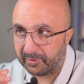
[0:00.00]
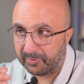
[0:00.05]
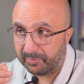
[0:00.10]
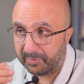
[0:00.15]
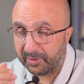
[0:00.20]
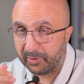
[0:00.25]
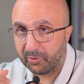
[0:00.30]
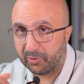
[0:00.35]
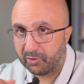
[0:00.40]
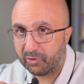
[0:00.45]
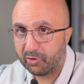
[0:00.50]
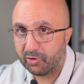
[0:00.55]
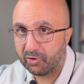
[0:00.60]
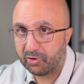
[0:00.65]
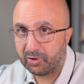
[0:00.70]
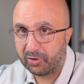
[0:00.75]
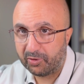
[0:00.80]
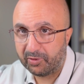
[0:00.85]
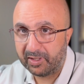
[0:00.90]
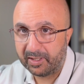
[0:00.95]
because you're
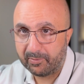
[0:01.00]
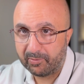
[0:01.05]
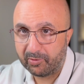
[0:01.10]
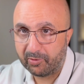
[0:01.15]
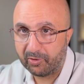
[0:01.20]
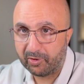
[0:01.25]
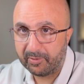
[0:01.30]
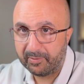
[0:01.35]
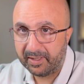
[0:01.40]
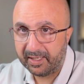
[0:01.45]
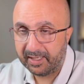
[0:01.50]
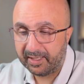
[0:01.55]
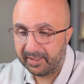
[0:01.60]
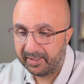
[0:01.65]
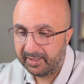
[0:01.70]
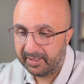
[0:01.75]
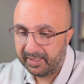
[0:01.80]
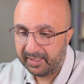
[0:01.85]
just learning programming,